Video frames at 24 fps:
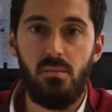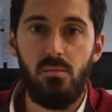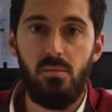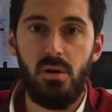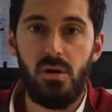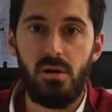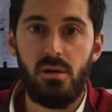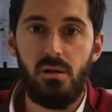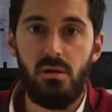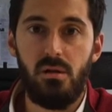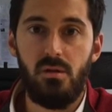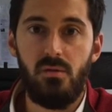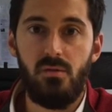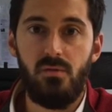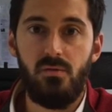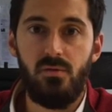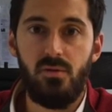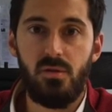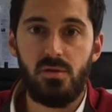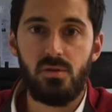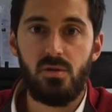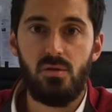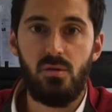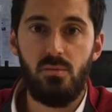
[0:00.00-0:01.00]
But
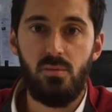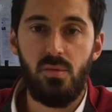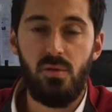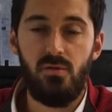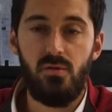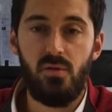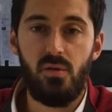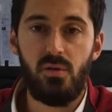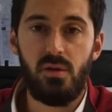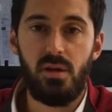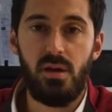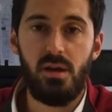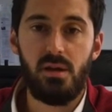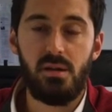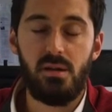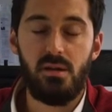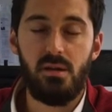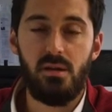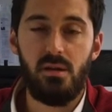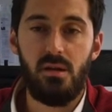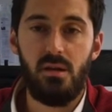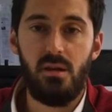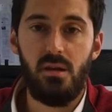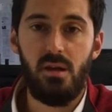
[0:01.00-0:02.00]
first, before
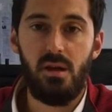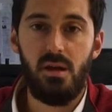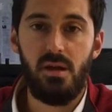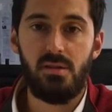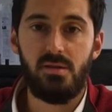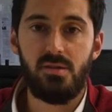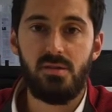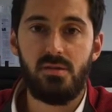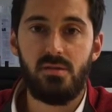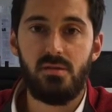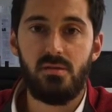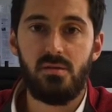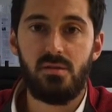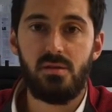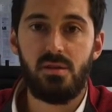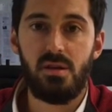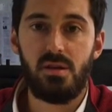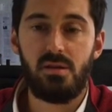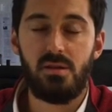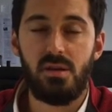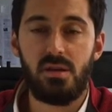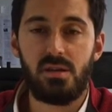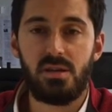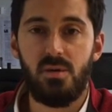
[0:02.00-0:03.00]
that, let's
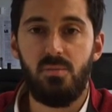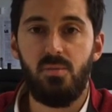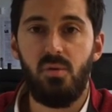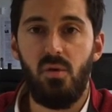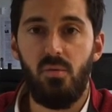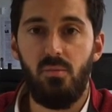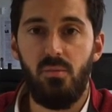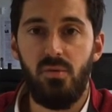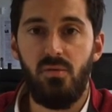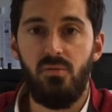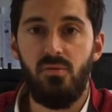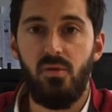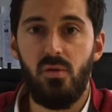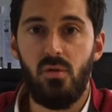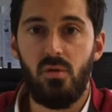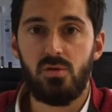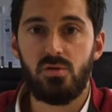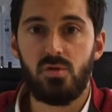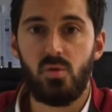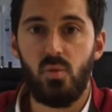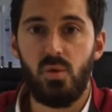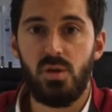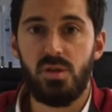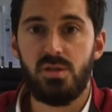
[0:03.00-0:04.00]
take the example of before.
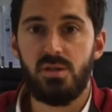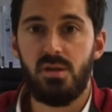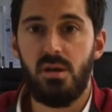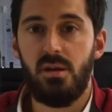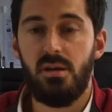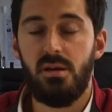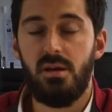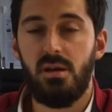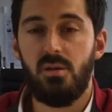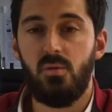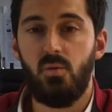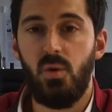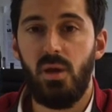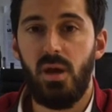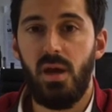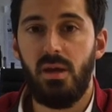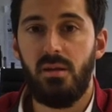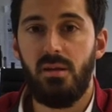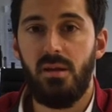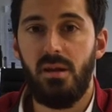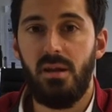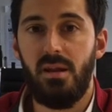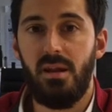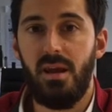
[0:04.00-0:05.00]
So we said that we
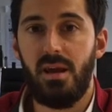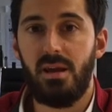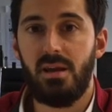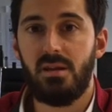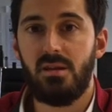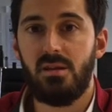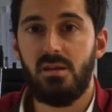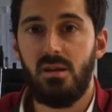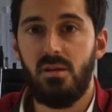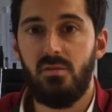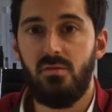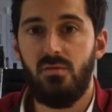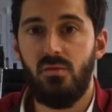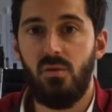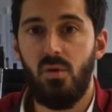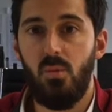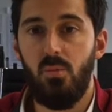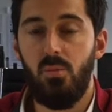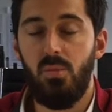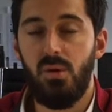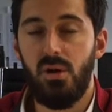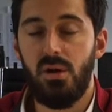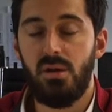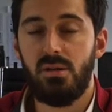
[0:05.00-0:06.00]
had a negative
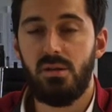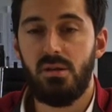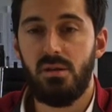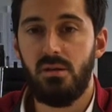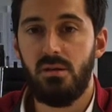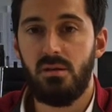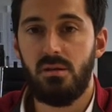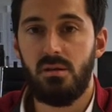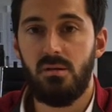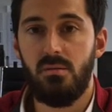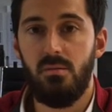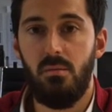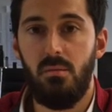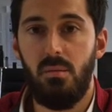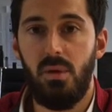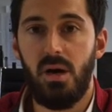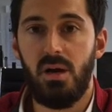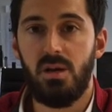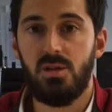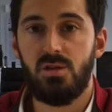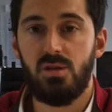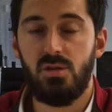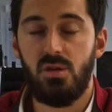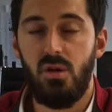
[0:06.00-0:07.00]
operating
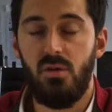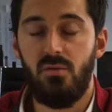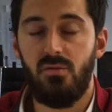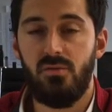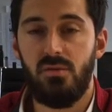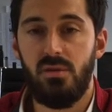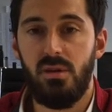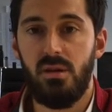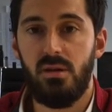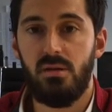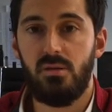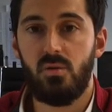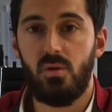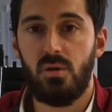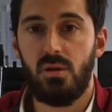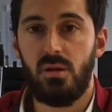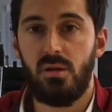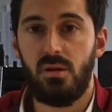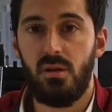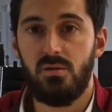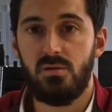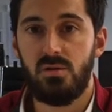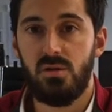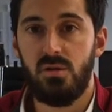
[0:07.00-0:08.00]
margin of
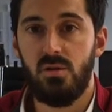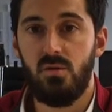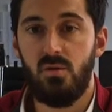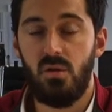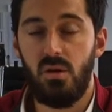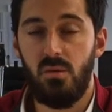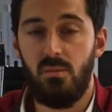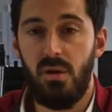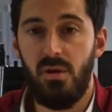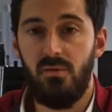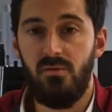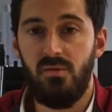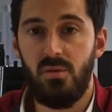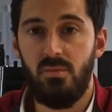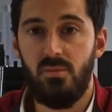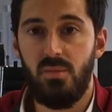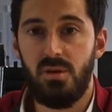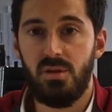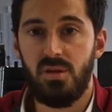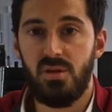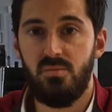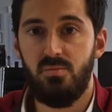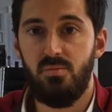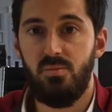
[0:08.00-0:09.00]
20,000 euro on a monthly
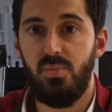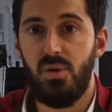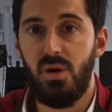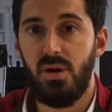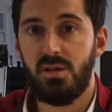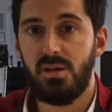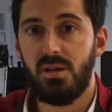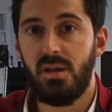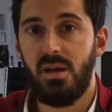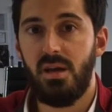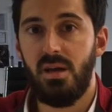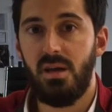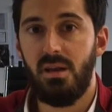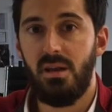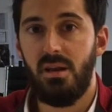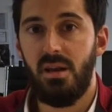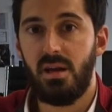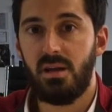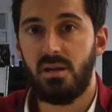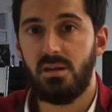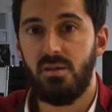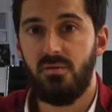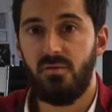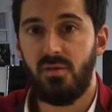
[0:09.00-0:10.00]
basis, but a
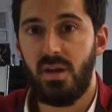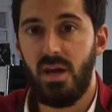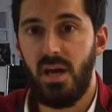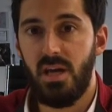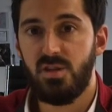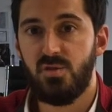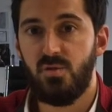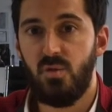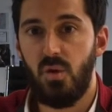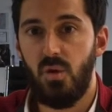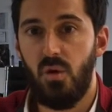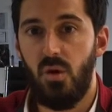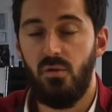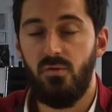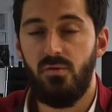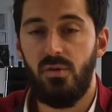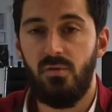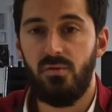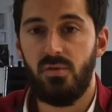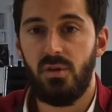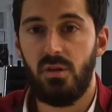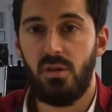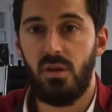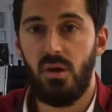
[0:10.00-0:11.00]
negative cash flow of
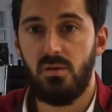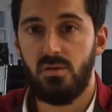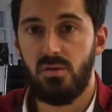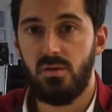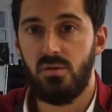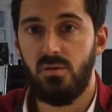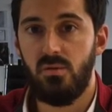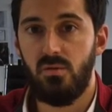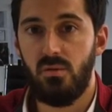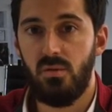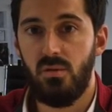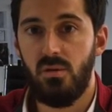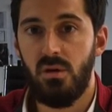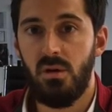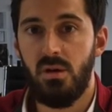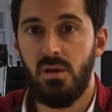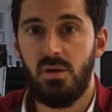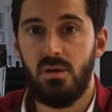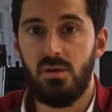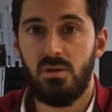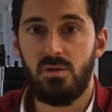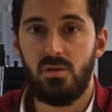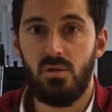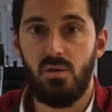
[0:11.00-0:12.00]
50,000 euro.
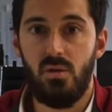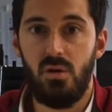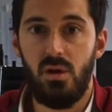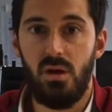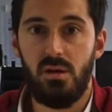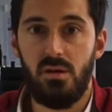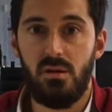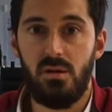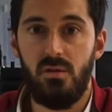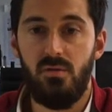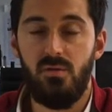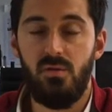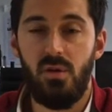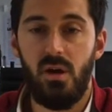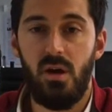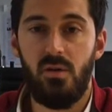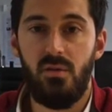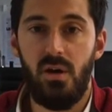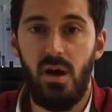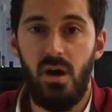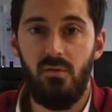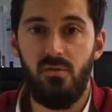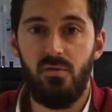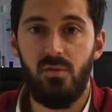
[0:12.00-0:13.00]
So if you
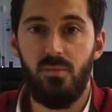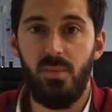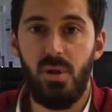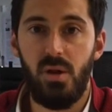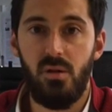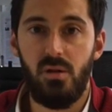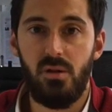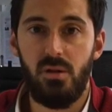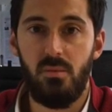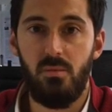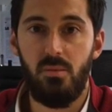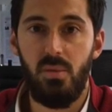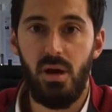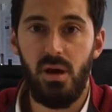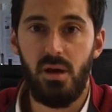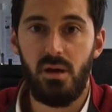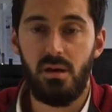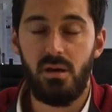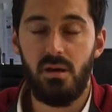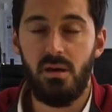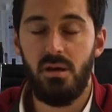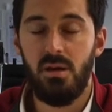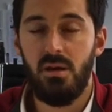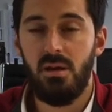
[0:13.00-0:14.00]
have $500,000 in the
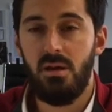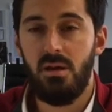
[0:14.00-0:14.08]
bank